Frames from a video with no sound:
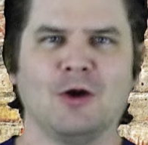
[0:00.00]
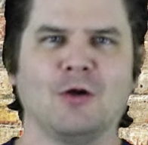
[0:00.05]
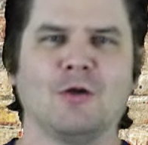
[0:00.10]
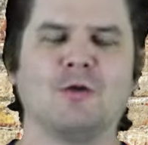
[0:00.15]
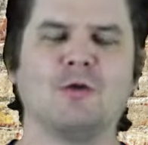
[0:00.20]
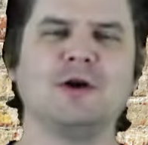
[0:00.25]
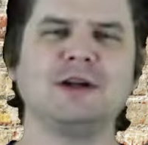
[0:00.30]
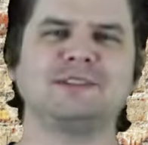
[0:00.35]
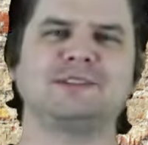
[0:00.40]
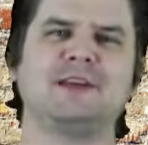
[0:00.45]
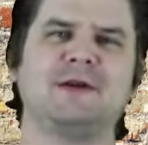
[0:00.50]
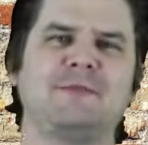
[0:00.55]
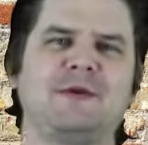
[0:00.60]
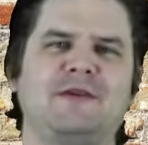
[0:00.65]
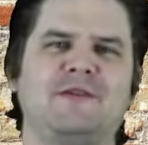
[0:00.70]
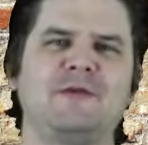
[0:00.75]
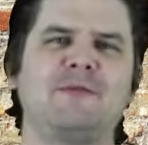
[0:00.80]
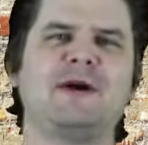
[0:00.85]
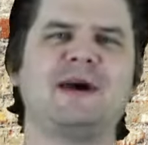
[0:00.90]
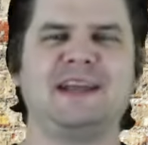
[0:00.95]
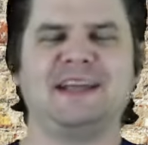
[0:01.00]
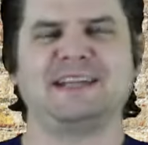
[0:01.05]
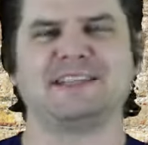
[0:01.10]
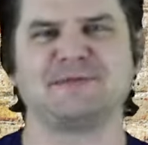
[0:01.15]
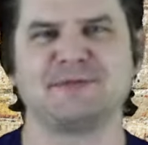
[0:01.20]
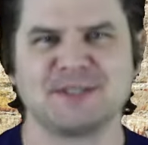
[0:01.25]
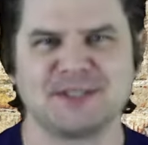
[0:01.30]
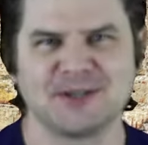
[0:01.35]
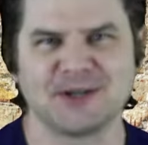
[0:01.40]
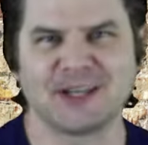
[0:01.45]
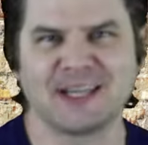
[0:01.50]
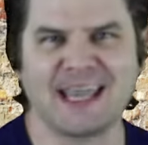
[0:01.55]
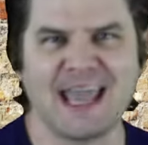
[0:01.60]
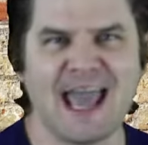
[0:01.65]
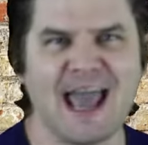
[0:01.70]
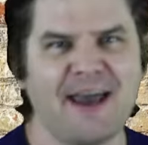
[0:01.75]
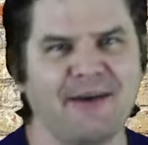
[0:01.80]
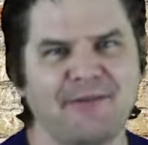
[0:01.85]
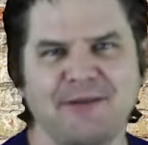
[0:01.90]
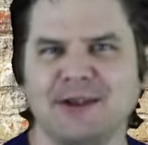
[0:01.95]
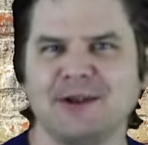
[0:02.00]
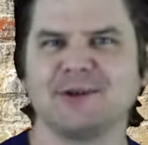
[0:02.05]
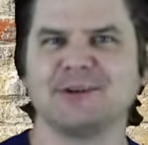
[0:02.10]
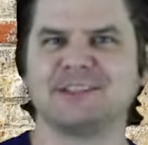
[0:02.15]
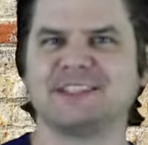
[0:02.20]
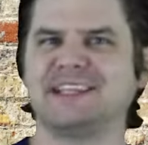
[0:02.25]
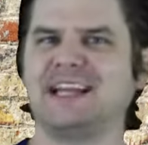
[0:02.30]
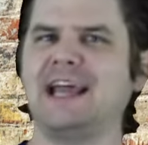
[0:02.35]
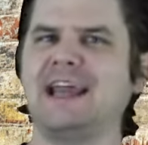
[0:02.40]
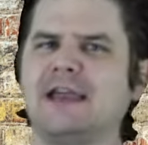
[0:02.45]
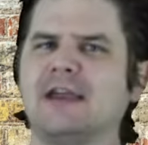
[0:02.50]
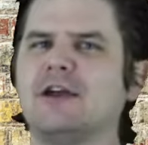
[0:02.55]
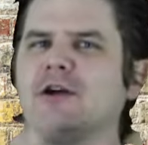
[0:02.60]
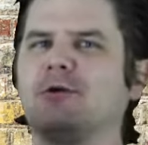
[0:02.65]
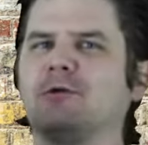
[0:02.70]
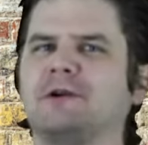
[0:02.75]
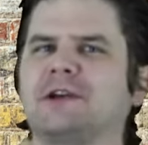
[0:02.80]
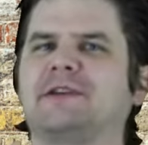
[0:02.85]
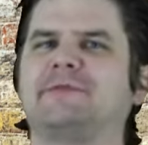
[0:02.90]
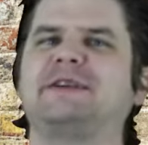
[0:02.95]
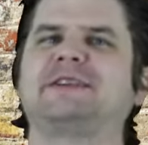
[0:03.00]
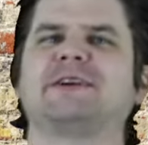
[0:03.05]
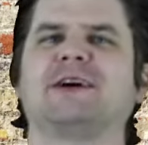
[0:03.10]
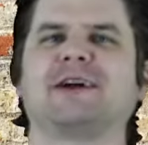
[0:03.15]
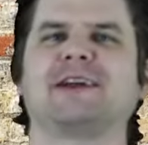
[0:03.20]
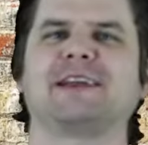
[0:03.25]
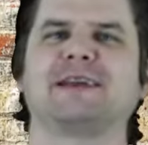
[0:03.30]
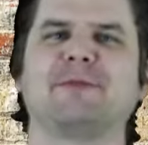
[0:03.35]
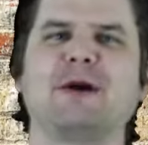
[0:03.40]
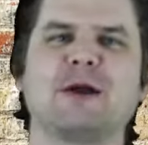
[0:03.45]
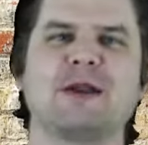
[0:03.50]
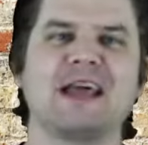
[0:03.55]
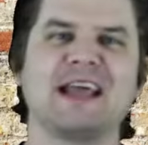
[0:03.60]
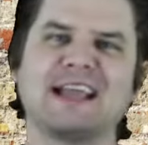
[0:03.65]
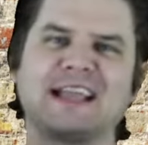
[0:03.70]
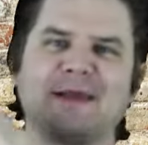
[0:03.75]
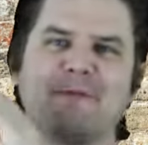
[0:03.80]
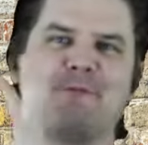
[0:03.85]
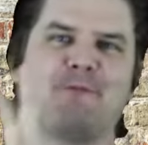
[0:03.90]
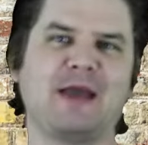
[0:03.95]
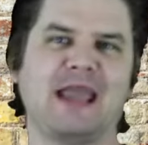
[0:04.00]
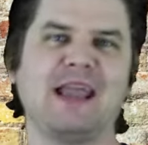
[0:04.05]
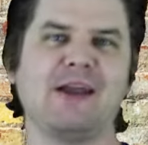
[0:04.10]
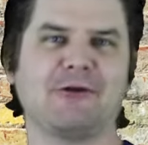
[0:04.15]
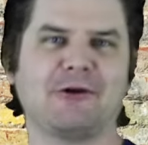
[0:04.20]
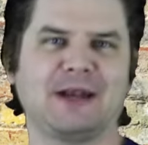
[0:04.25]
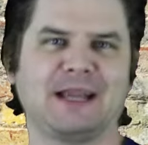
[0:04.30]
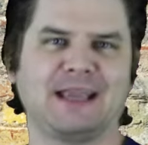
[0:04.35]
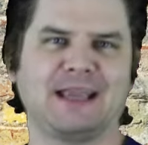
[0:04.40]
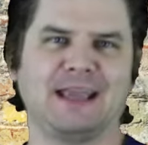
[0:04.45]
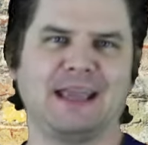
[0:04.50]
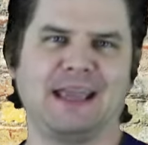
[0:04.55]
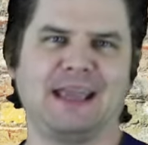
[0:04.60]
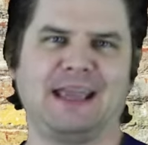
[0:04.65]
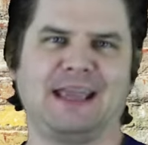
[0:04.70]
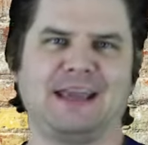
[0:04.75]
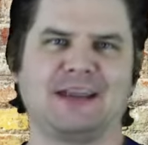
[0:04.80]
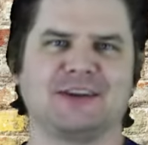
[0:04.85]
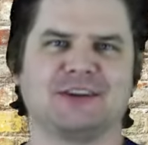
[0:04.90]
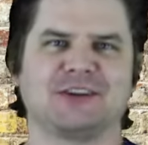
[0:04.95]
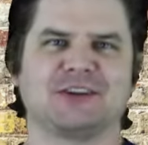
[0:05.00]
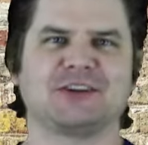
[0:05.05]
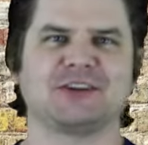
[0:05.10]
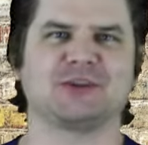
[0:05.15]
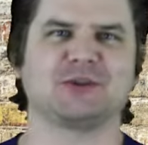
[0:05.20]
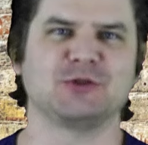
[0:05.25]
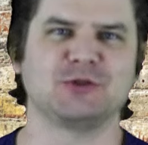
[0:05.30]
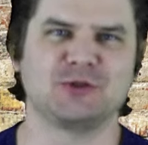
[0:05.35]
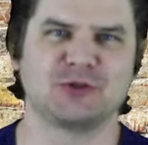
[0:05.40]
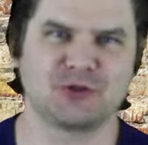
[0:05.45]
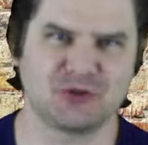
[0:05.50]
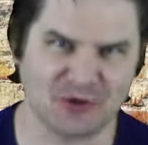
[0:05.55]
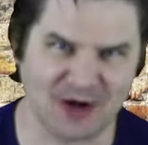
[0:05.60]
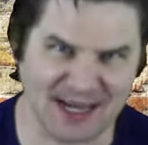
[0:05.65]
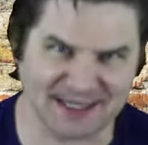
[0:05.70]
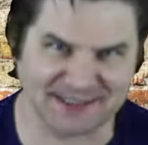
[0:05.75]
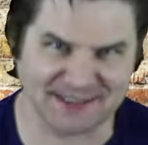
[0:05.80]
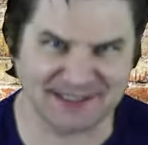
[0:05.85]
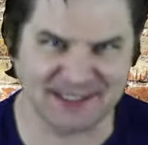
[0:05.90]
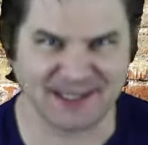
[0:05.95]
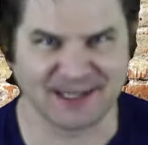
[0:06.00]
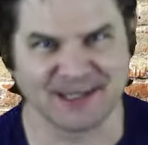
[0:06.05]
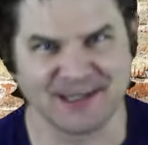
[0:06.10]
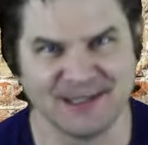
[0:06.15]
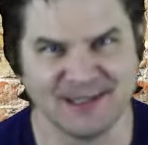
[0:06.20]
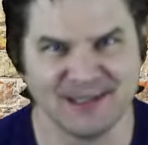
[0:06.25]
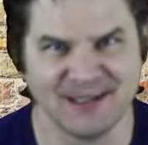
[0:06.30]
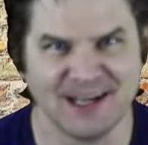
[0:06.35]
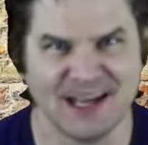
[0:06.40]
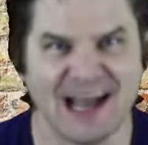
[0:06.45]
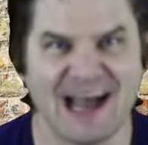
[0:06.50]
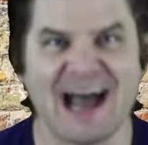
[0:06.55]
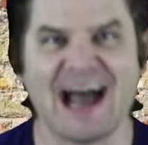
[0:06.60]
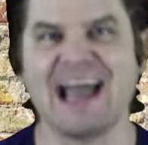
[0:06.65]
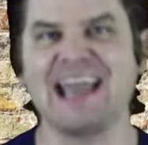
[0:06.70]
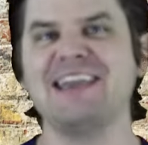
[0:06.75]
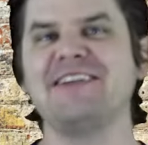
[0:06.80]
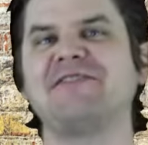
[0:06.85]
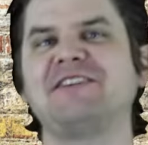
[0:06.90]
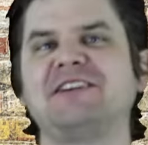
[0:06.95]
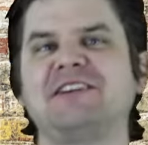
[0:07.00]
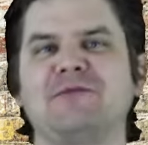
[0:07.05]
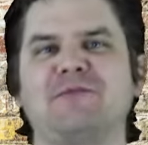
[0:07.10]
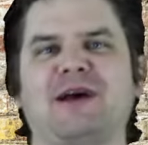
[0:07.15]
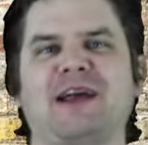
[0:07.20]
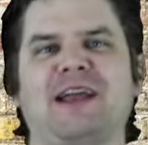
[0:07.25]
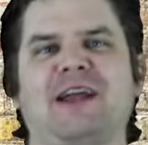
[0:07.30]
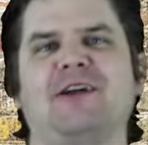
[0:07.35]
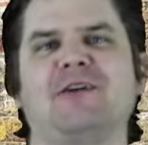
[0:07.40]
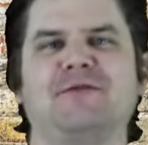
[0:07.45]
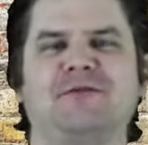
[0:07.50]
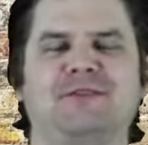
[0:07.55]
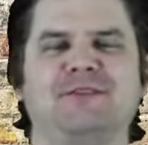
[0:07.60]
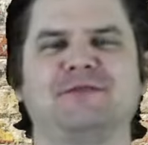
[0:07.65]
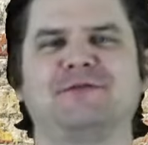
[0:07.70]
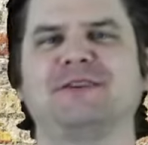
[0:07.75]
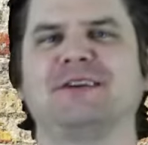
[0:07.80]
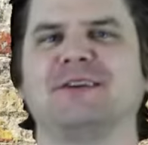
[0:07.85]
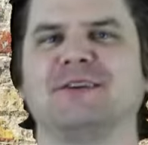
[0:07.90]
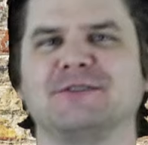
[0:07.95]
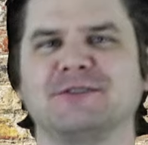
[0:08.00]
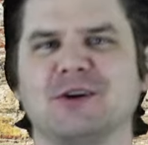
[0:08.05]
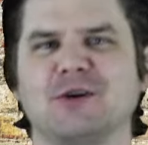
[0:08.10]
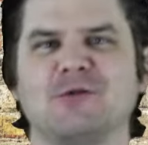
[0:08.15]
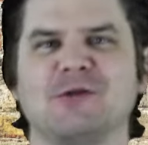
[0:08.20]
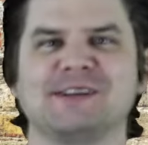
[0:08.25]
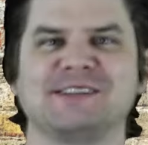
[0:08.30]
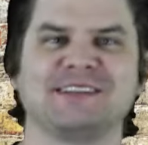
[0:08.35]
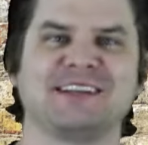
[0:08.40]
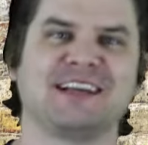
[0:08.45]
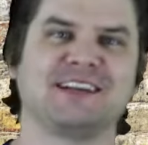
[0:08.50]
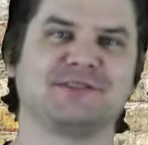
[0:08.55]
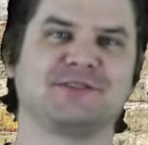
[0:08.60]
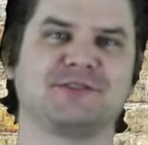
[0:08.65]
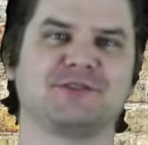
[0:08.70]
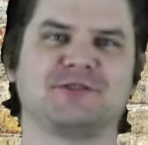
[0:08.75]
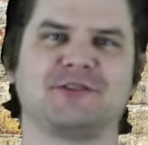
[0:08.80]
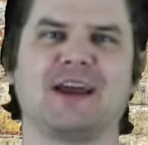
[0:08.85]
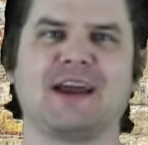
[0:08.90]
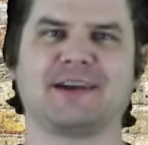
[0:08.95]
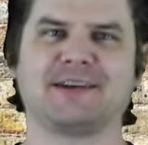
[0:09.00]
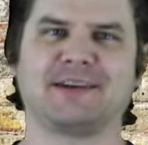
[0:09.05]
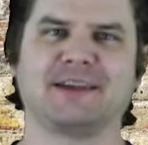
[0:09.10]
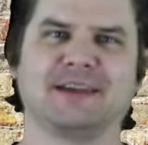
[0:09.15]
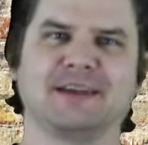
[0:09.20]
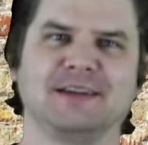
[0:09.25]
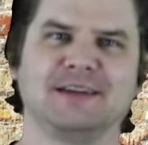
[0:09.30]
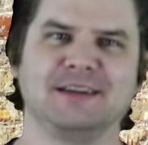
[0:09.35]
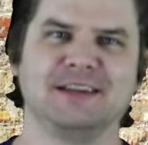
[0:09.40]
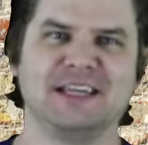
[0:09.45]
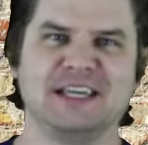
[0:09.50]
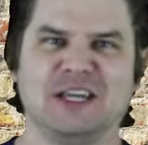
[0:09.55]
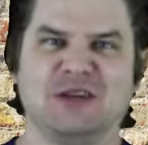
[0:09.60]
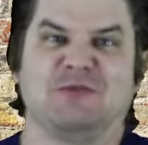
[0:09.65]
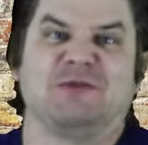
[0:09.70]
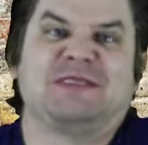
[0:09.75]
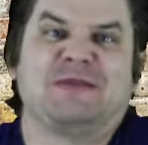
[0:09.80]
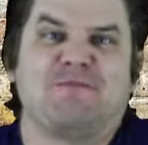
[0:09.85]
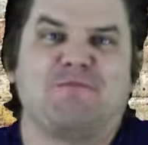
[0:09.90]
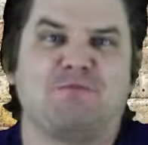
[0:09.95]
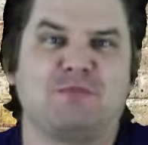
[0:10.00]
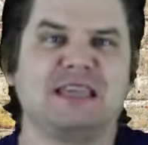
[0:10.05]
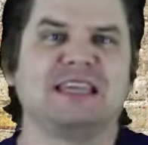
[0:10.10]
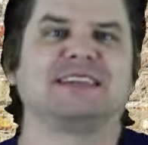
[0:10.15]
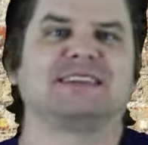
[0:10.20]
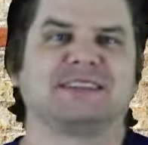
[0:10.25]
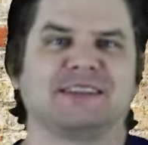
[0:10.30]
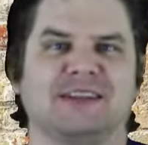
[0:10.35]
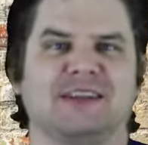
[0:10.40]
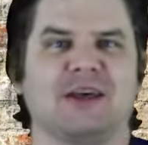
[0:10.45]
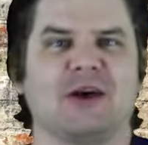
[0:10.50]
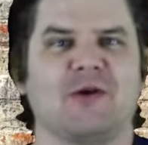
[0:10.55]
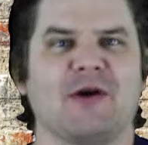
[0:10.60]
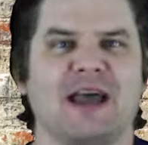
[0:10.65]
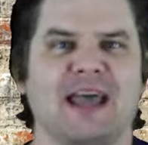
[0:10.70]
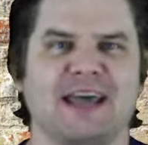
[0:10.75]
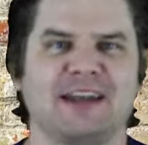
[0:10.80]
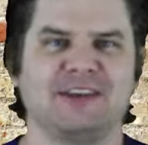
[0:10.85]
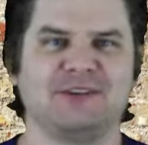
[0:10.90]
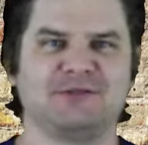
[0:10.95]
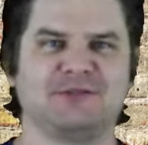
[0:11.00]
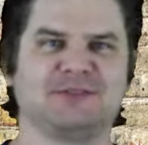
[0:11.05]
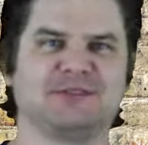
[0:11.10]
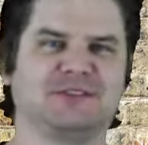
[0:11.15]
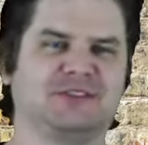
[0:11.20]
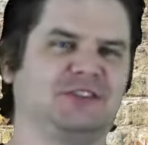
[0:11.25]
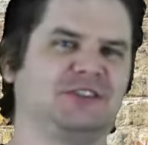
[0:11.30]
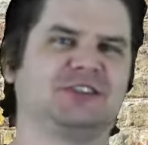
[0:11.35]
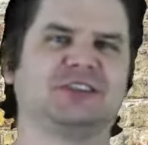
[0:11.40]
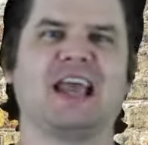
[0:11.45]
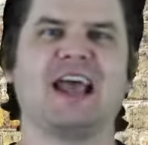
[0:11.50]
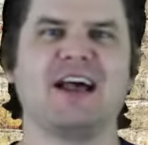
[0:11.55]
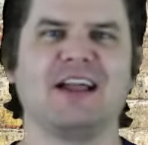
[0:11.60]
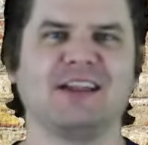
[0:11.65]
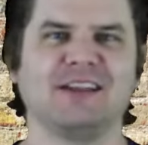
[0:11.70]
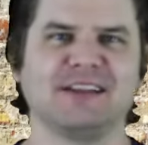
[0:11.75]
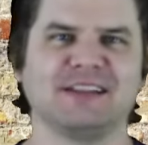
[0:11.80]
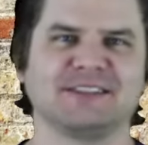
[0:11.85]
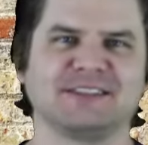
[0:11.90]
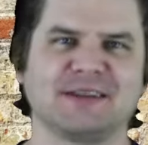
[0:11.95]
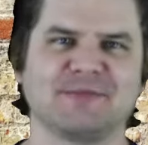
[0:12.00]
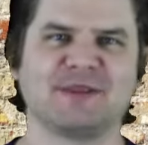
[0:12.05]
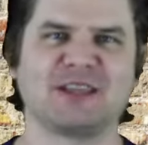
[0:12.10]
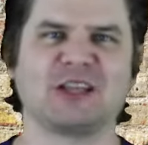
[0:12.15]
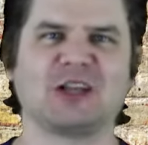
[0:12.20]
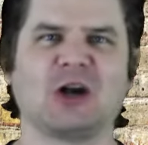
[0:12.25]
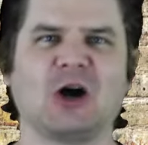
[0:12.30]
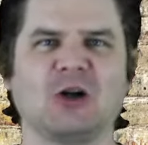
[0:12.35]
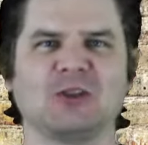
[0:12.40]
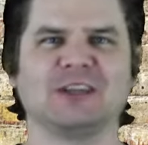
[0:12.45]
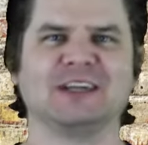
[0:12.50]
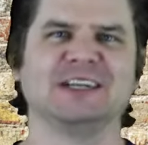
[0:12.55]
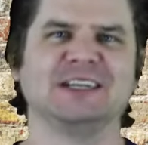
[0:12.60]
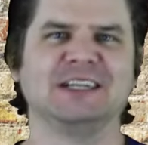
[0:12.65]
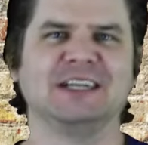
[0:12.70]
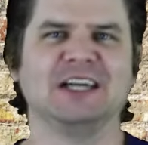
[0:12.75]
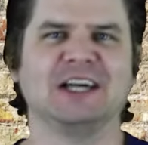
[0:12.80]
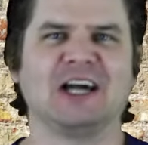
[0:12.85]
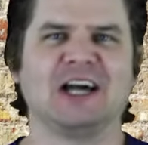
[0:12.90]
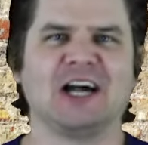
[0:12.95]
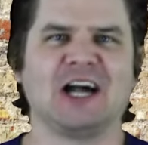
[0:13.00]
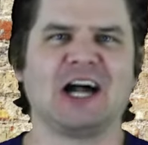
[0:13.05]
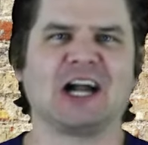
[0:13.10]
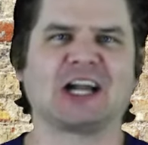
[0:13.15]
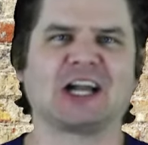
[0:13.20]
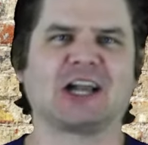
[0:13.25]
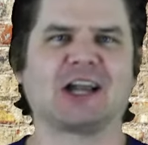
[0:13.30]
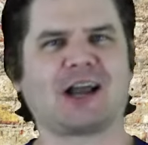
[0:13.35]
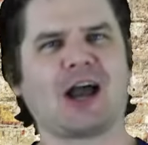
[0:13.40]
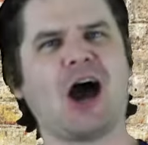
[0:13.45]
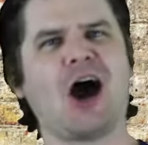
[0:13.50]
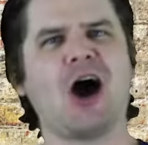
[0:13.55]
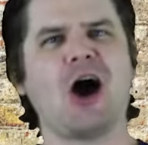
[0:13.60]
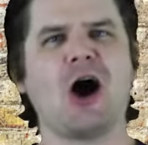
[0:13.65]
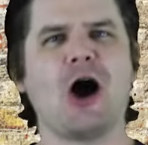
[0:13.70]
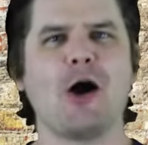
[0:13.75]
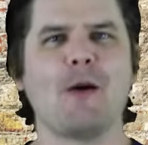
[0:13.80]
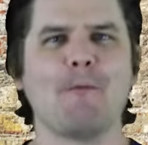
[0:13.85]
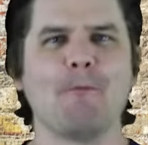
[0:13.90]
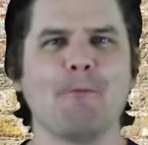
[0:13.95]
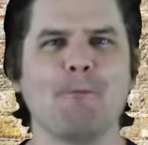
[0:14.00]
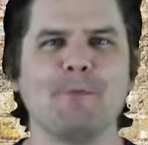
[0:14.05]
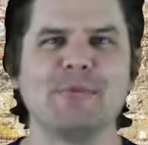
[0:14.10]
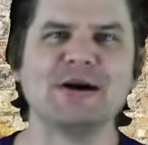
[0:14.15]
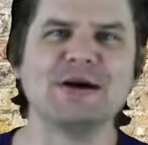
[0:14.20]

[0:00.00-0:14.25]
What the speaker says: What's up everybody, it's Mr. Gaff here, and today we're going to be talking about comparing and contrasting. I even did my hair for this video so it wasn't as distracting. It was a beast though. I had to use gel and something called a comb.